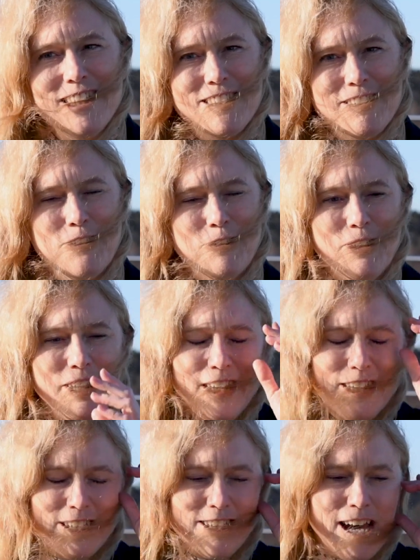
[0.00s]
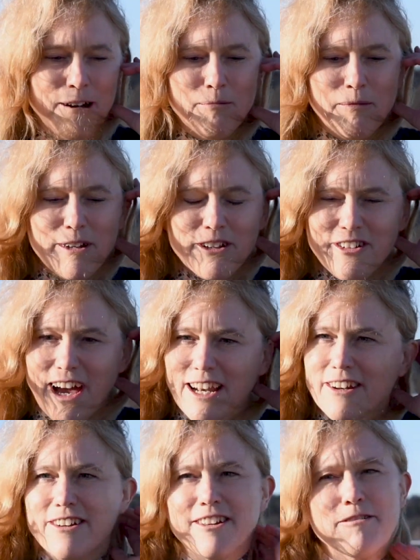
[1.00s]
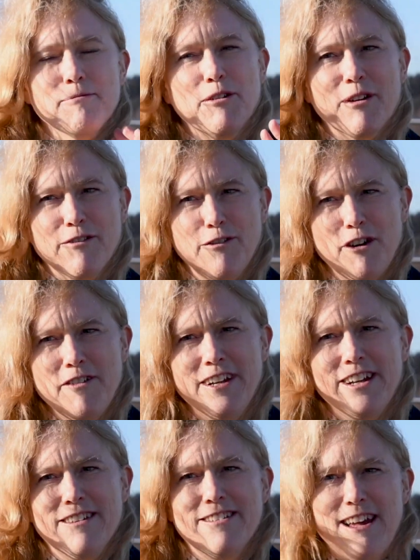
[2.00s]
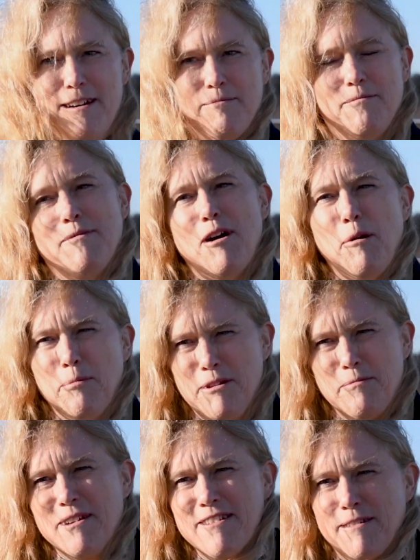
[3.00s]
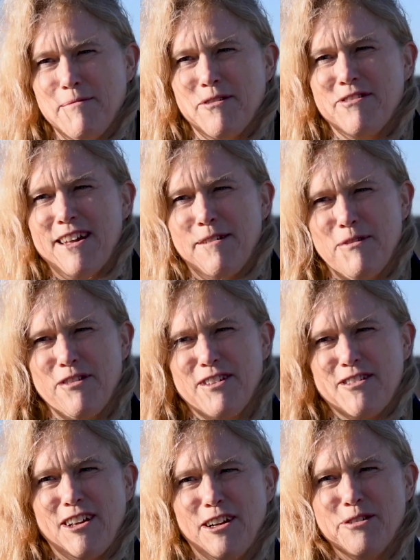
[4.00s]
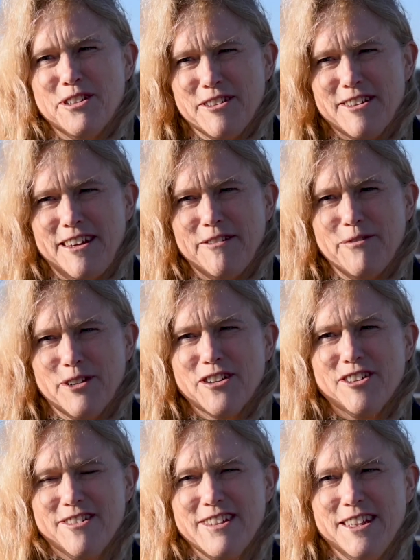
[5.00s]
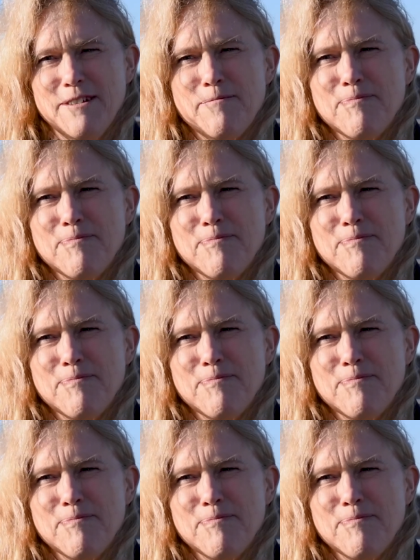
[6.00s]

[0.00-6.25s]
So some challenges moving forward and some optimism on some of the solutions that we could see.